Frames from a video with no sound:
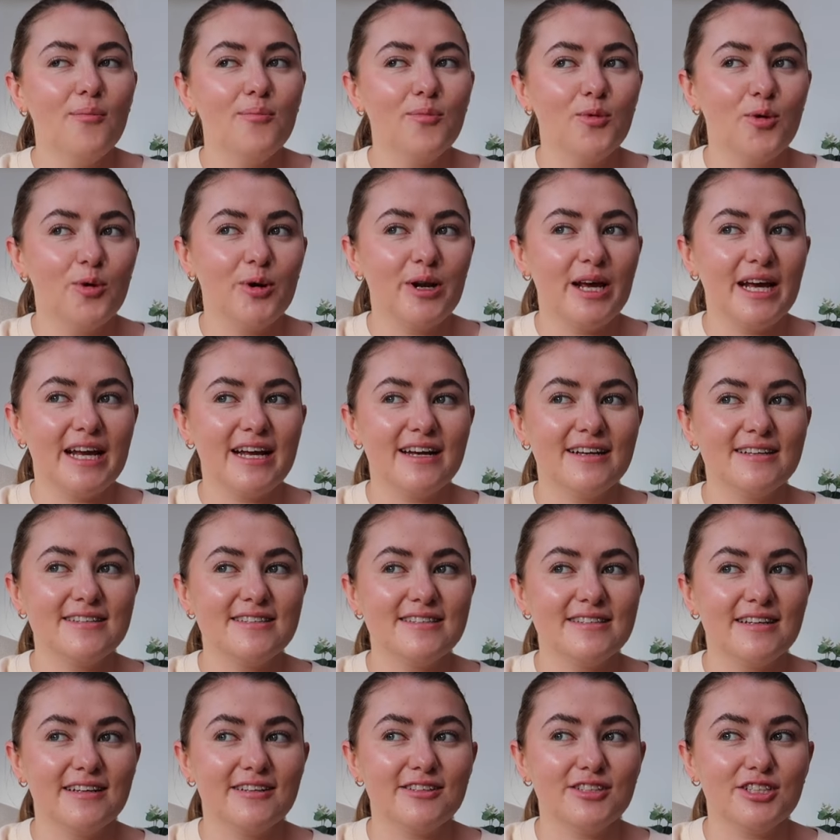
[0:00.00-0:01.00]
morning
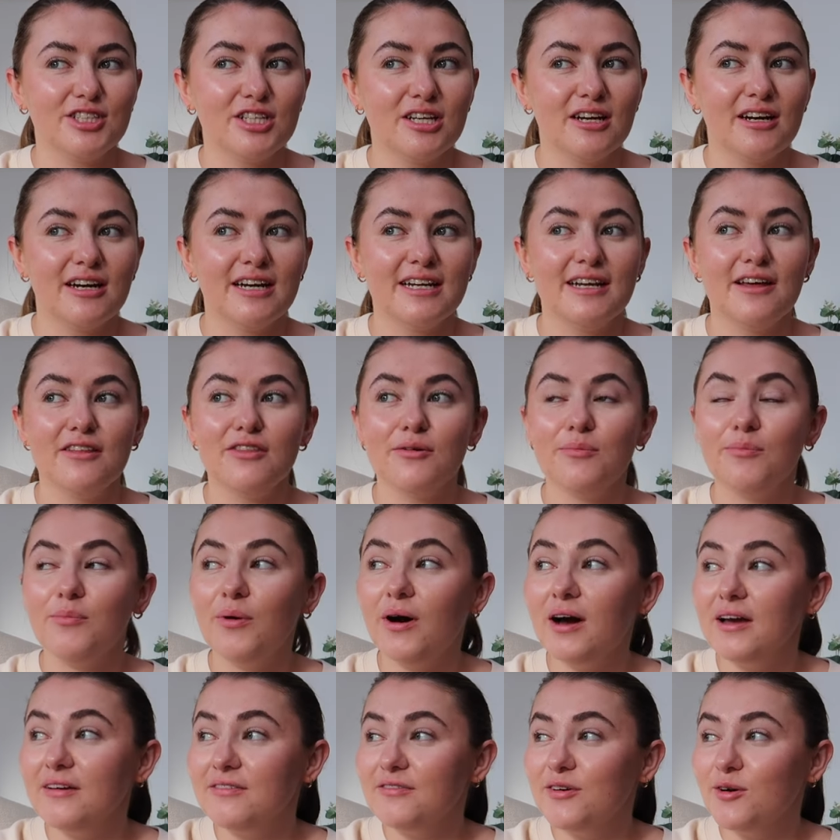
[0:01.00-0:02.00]
sunshine. The
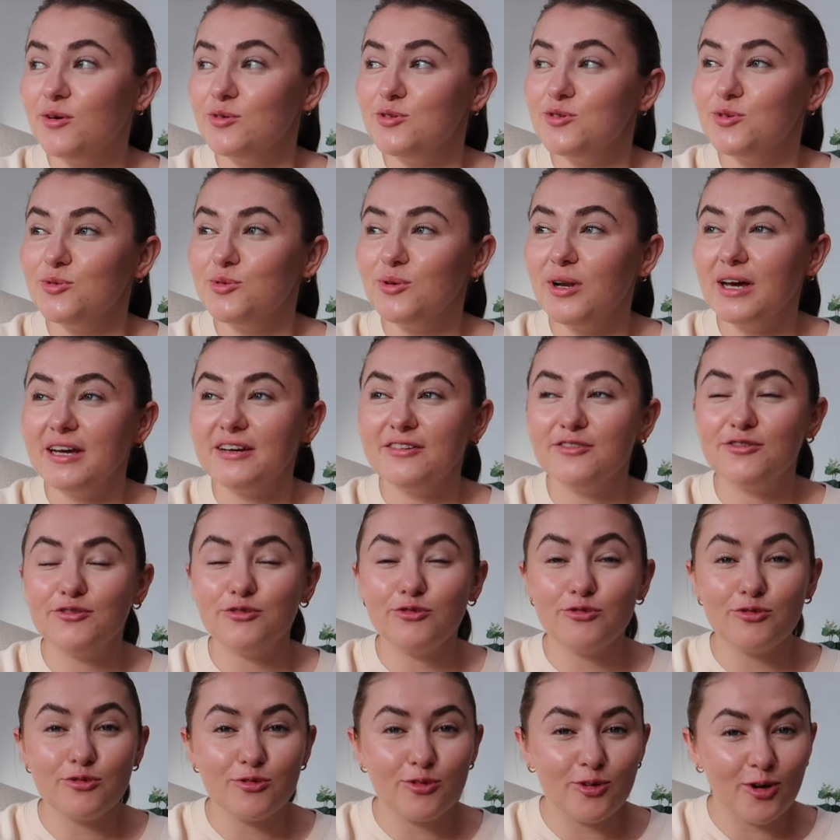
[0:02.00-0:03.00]
bifolds are all like
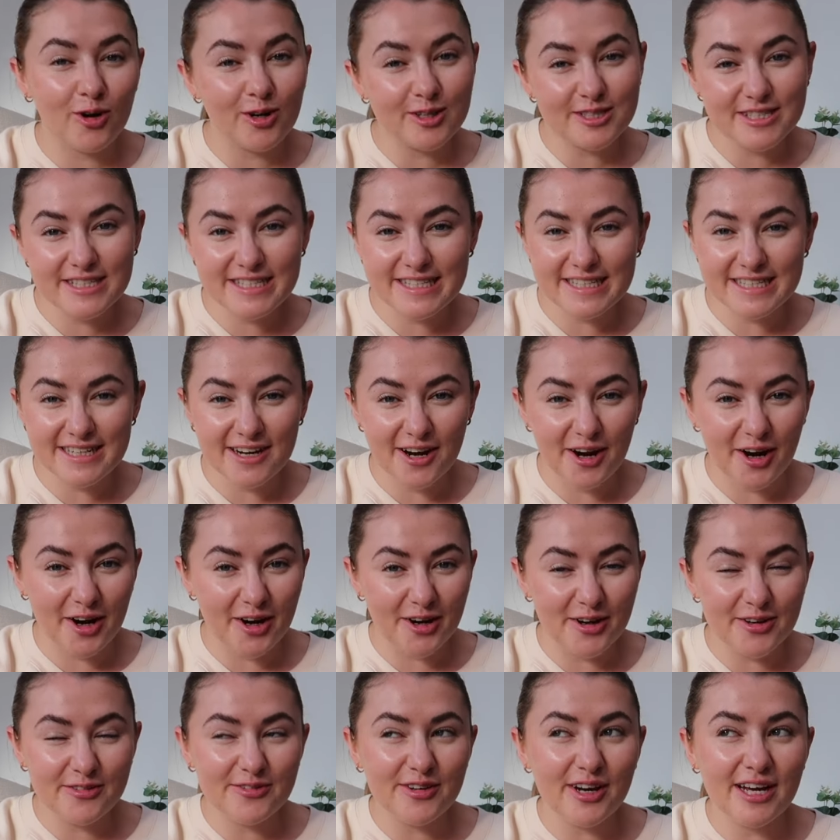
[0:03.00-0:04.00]
frosted
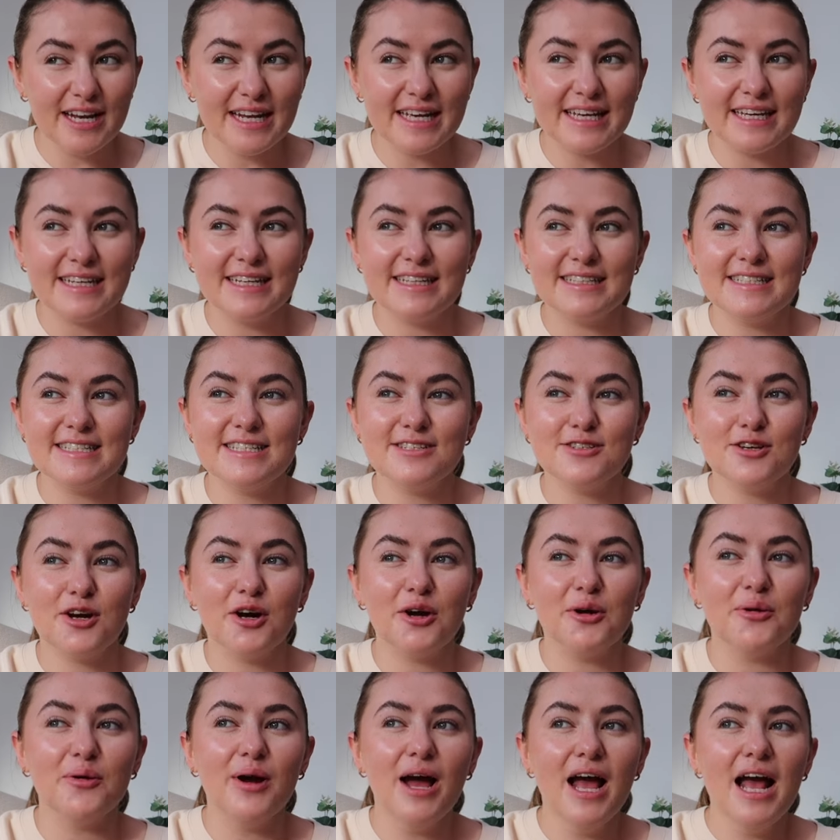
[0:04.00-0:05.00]
over, like it's
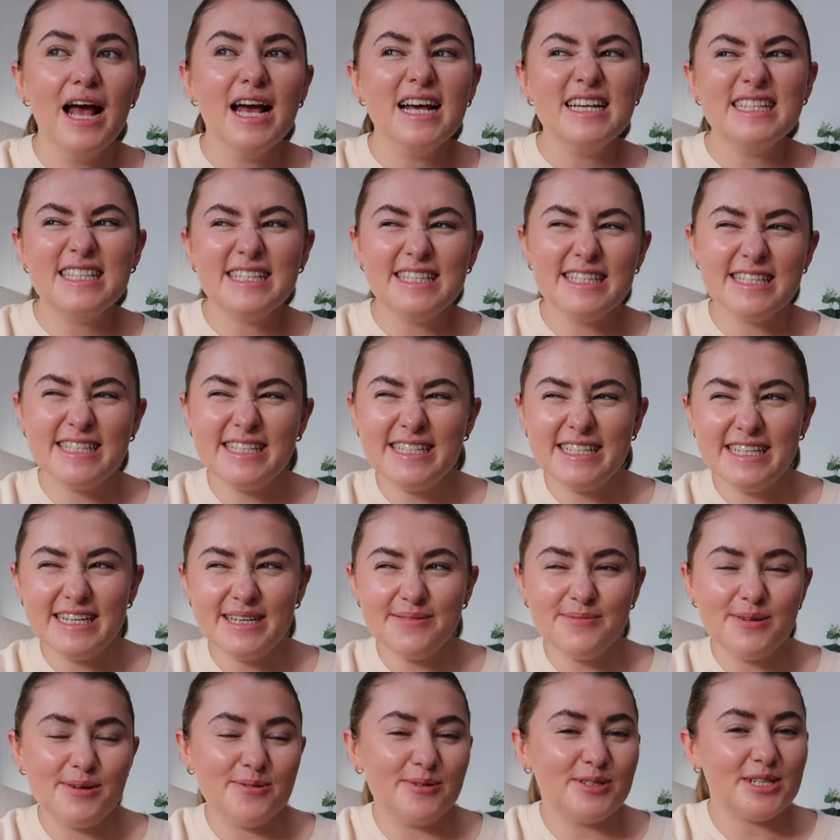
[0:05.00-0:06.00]
so
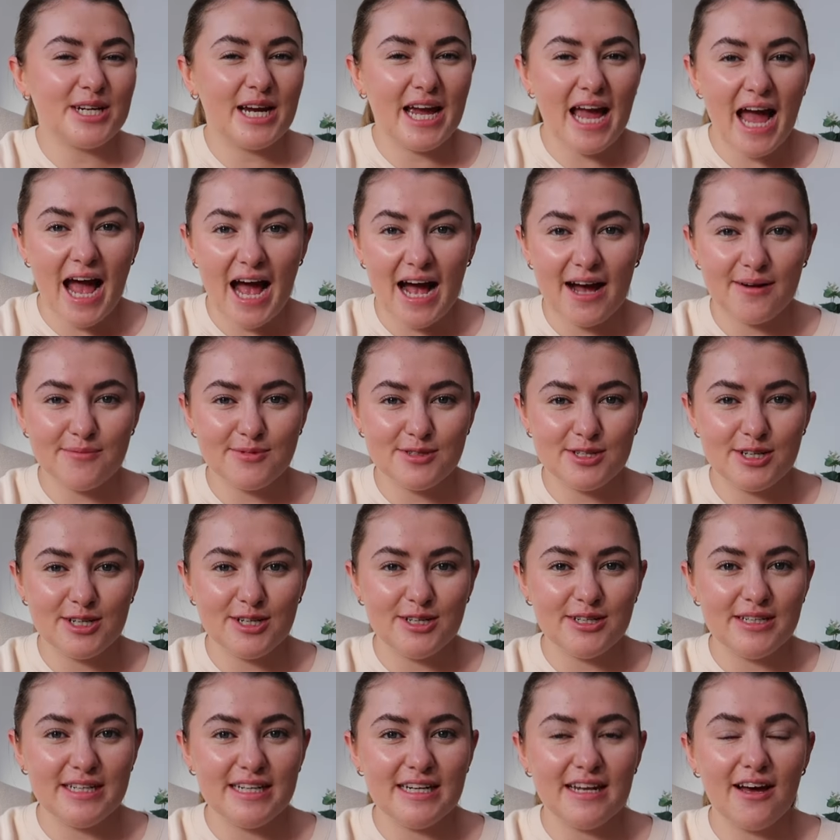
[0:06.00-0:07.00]
steamy, which I
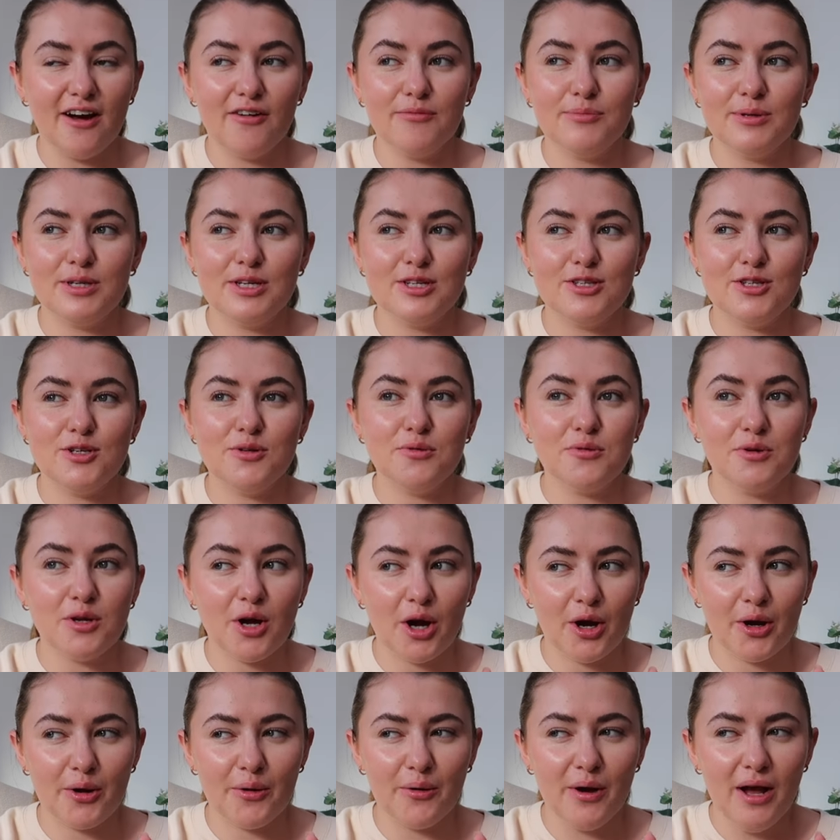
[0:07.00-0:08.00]
absolutely love, because you
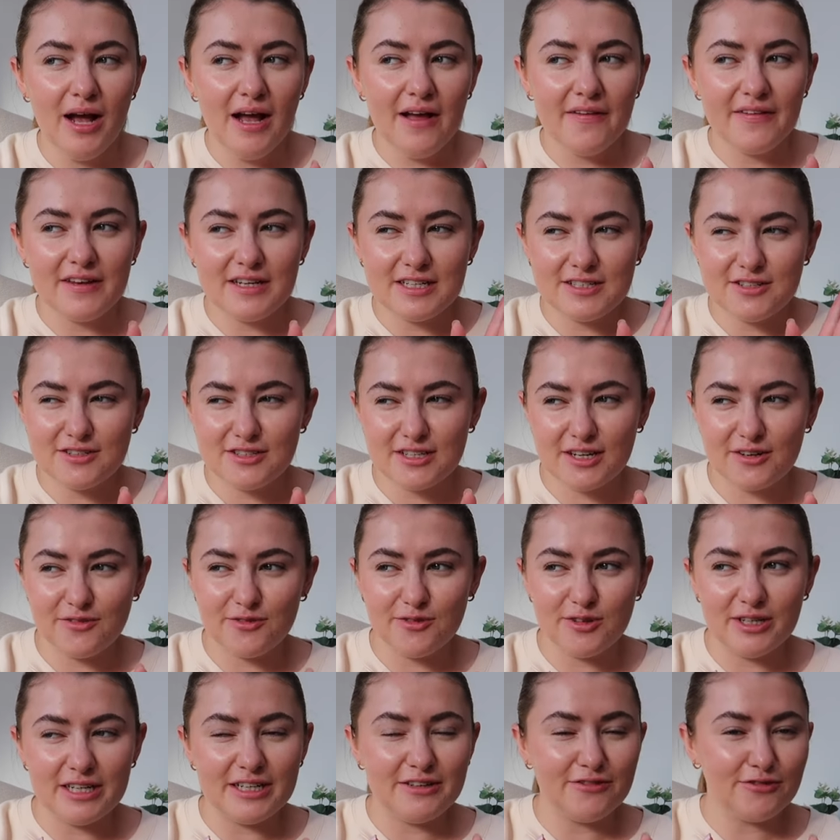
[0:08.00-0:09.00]
know it's just like a
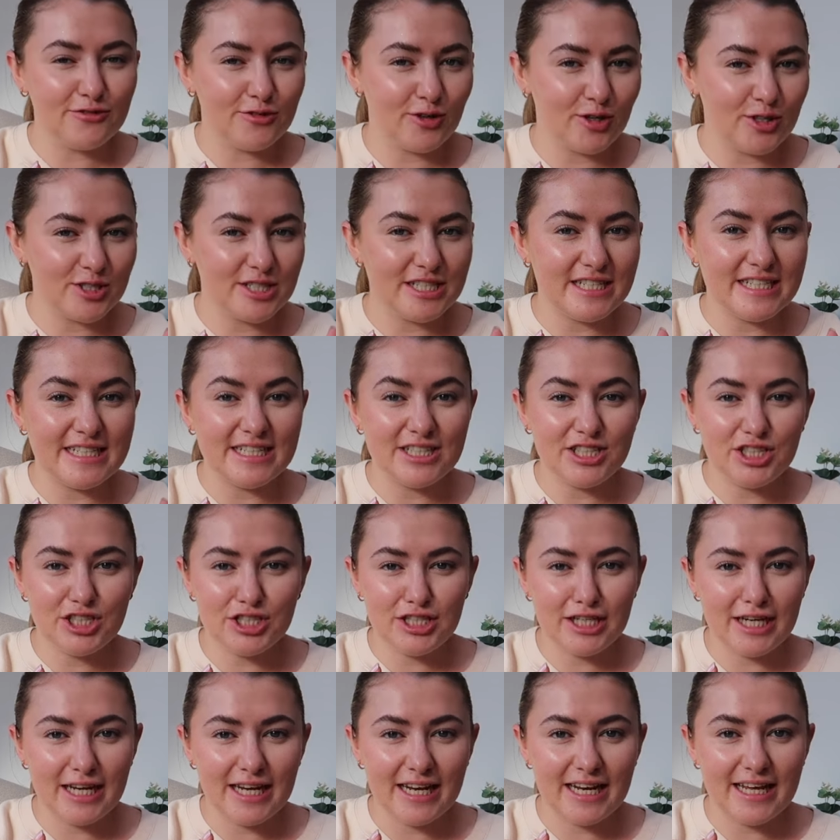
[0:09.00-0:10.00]
really frosty,
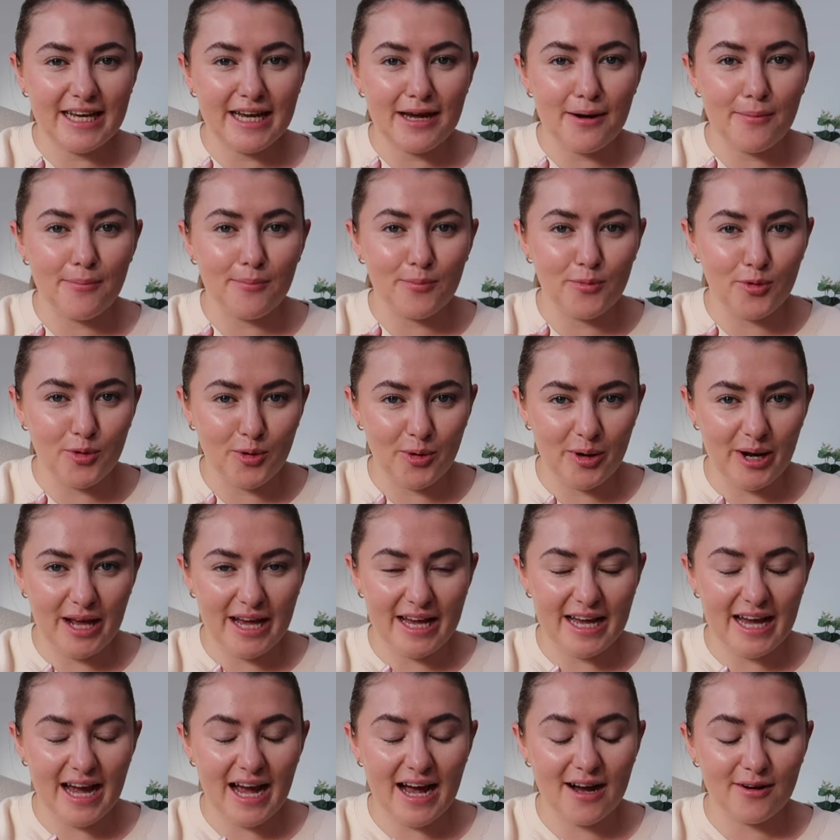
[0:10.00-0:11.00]
chilly
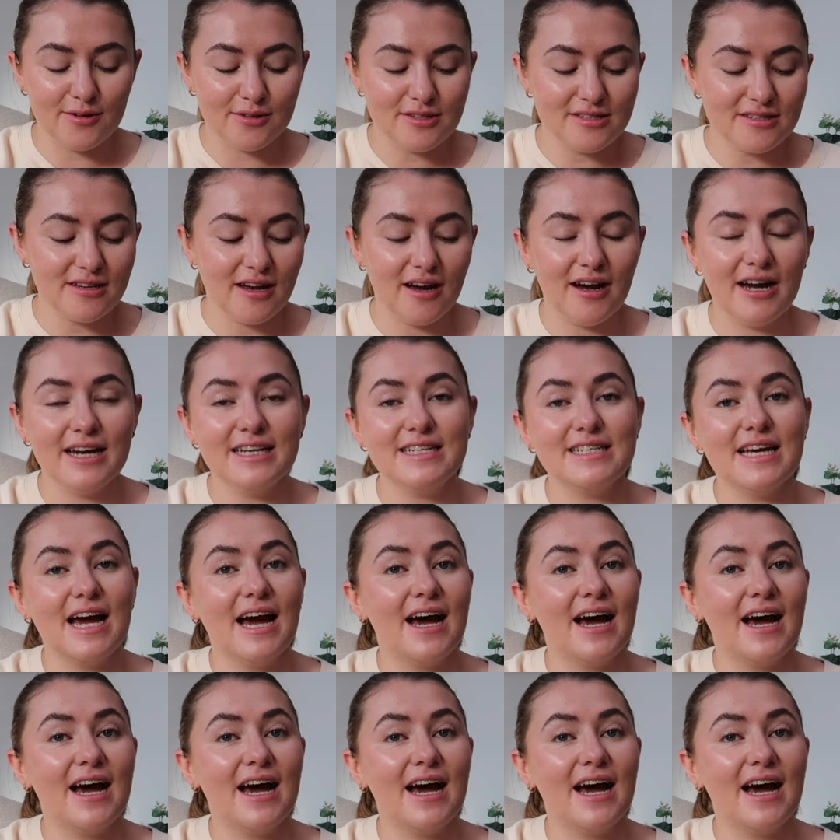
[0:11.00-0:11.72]
morning outside.